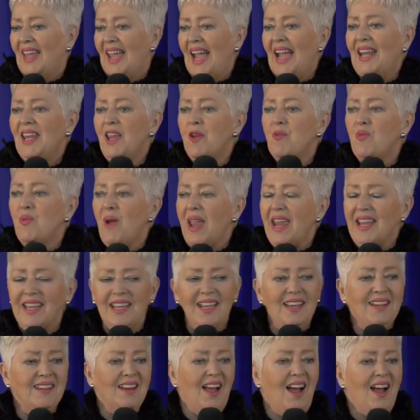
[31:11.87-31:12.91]
And He
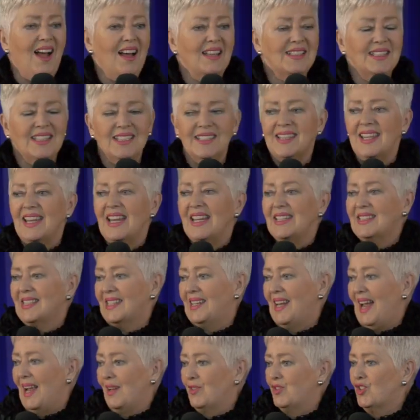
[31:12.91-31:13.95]
recognizes that
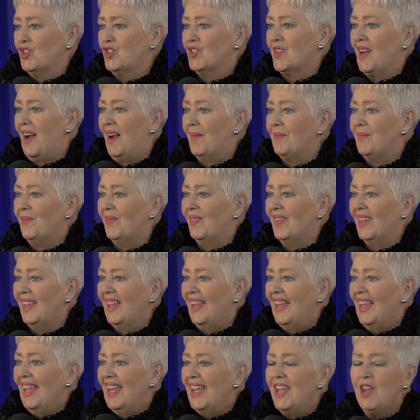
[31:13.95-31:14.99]
it's lunchtime.
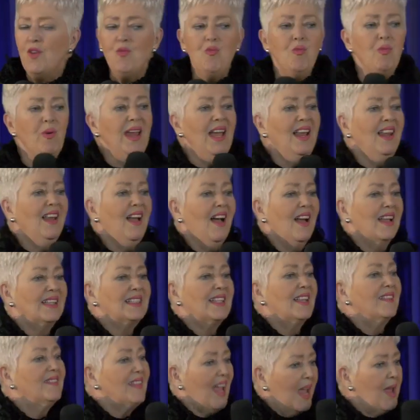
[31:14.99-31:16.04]
He
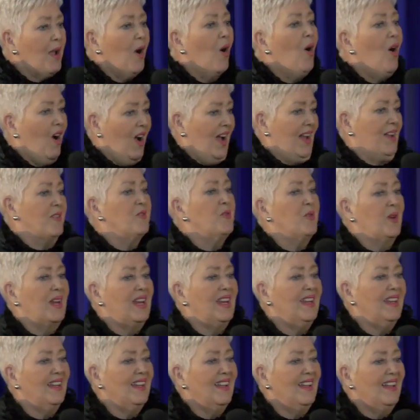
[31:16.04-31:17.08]
realizes that they are
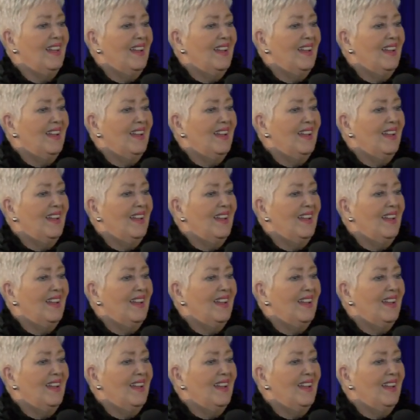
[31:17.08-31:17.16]
hungry.